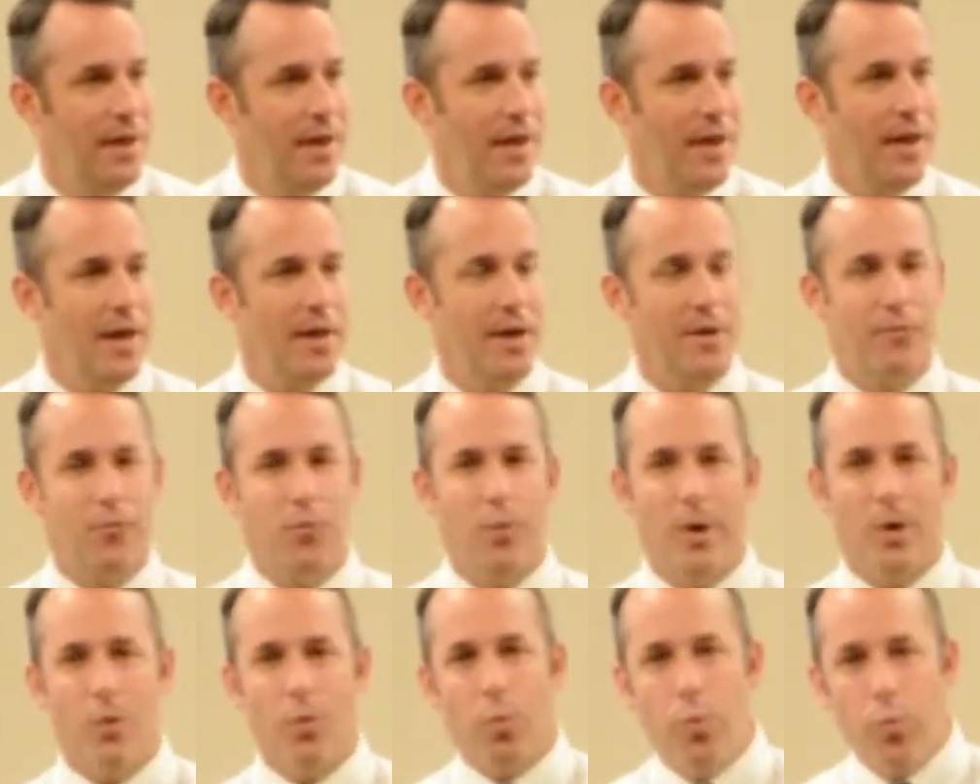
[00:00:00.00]
And if
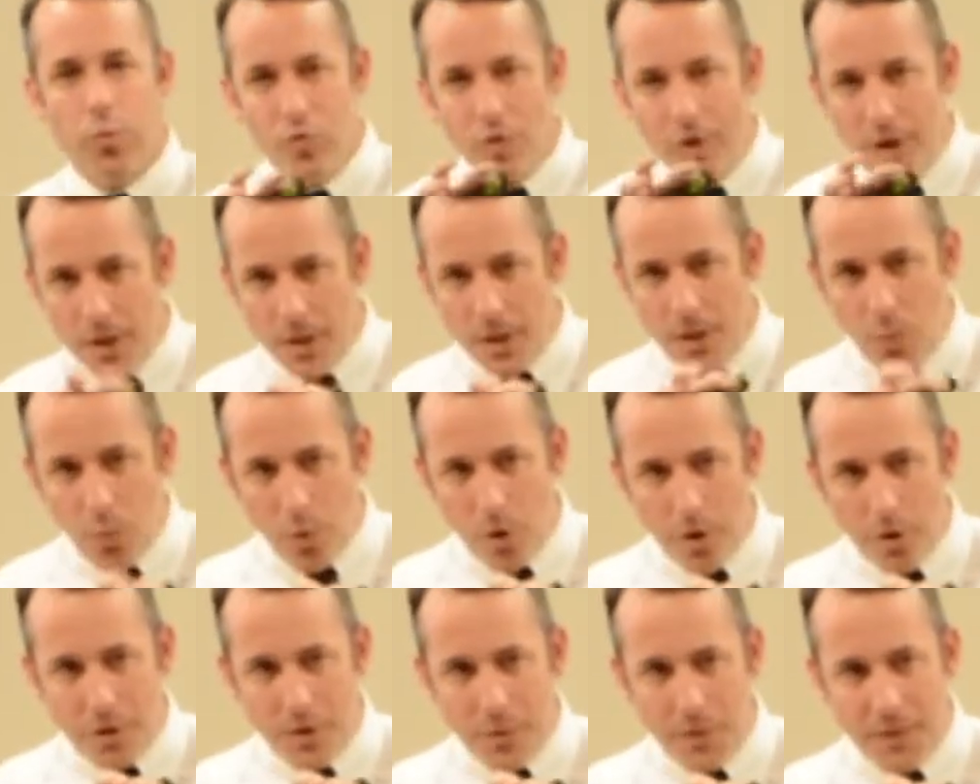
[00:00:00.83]
we really
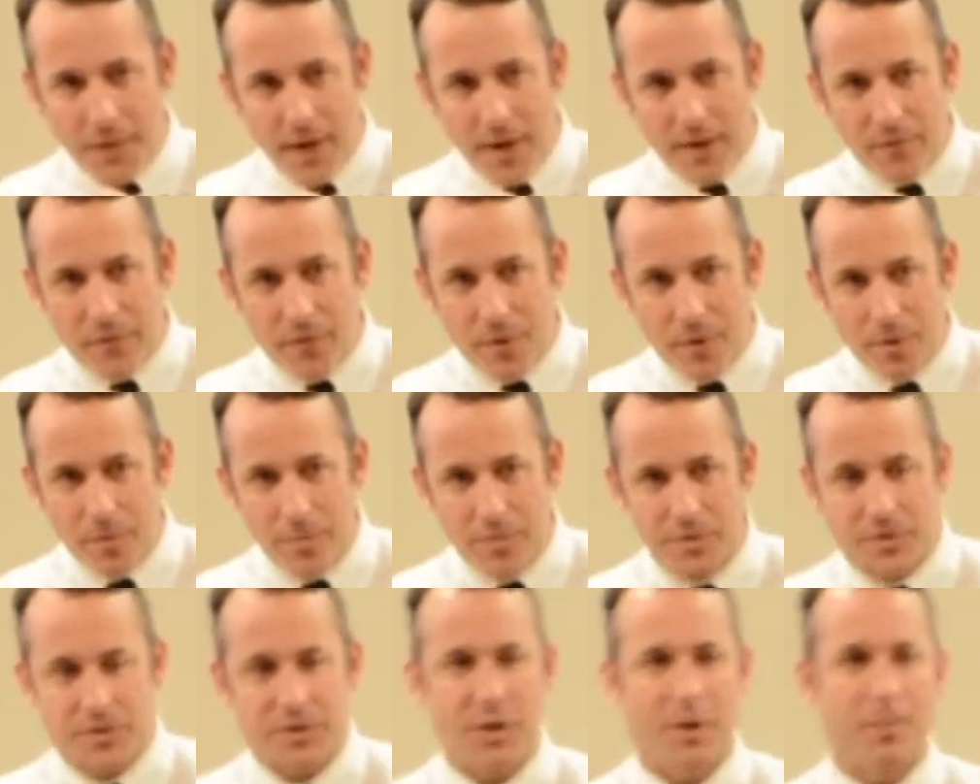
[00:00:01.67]
worked with that
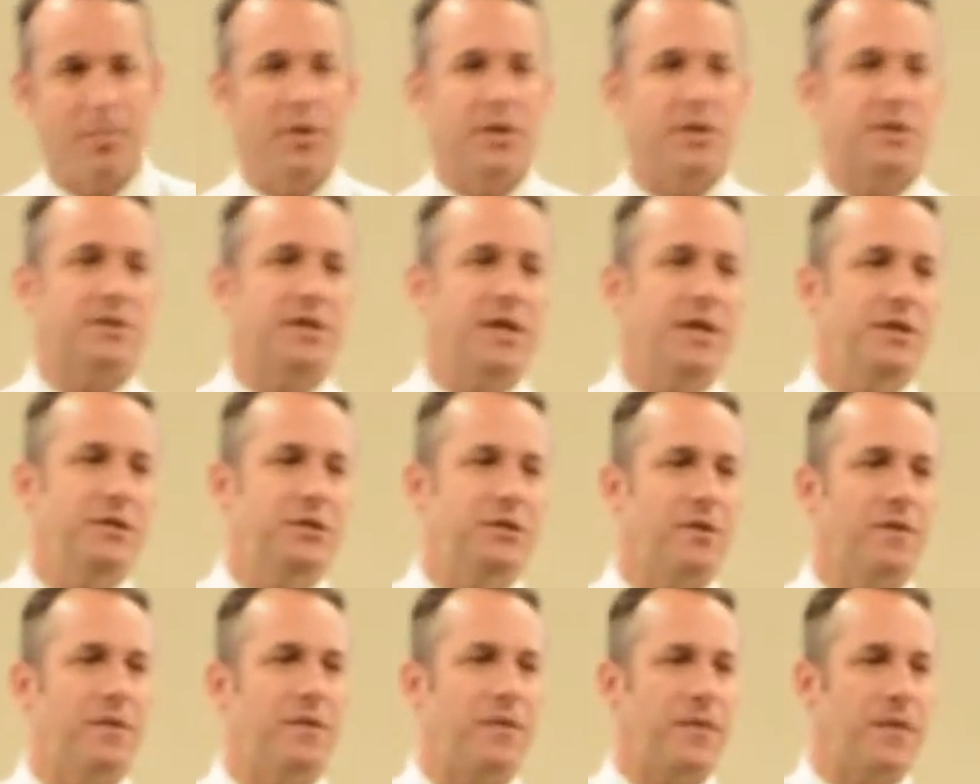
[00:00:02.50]
vertebral
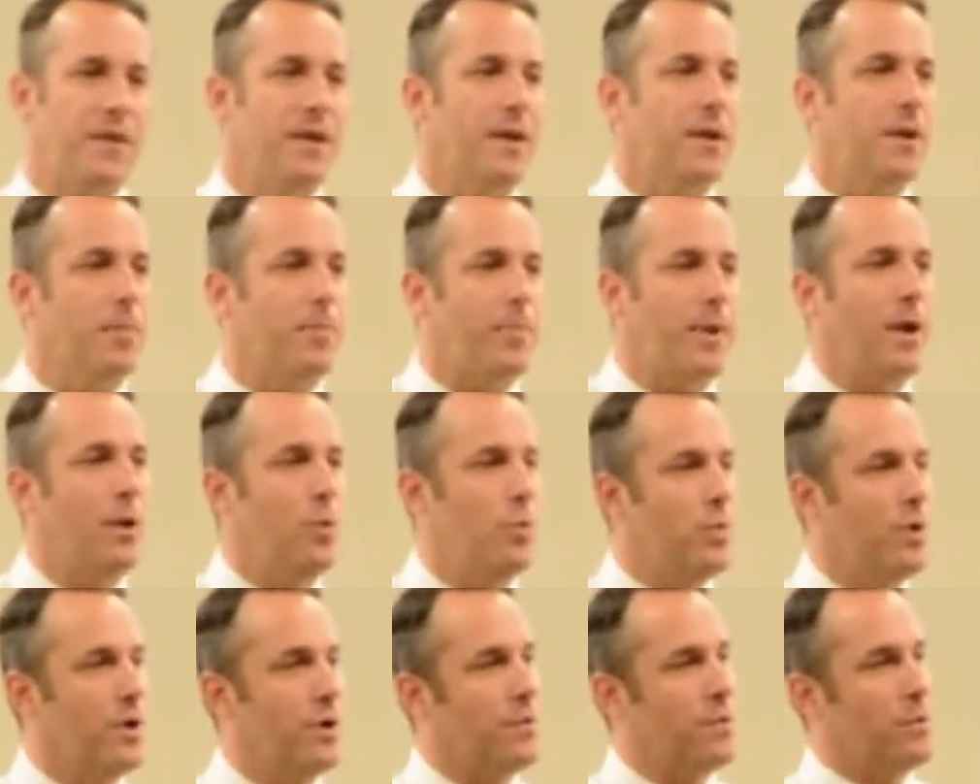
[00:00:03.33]
subluxation, think
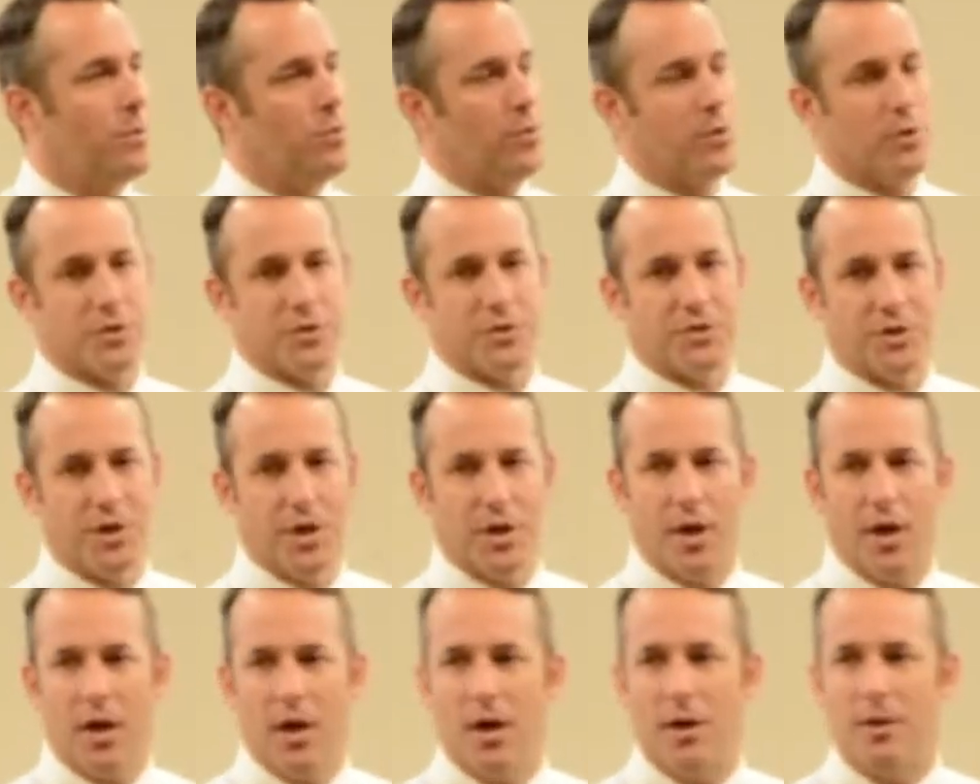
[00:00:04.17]
about where the world's
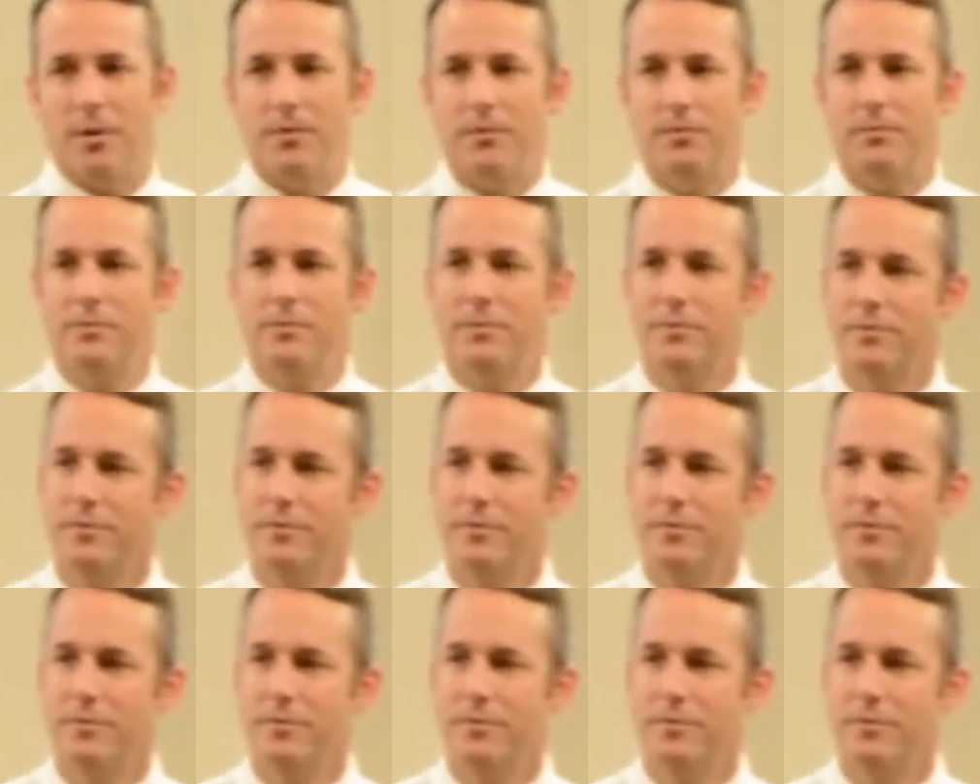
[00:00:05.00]
going to go.